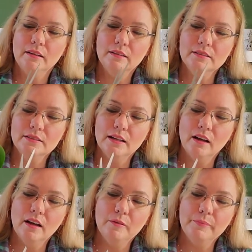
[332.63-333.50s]
on
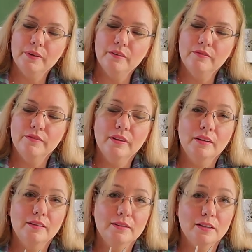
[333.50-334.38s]
top of
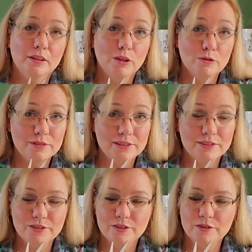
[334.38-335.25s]
the
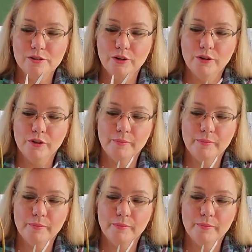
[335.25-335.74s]
closest node.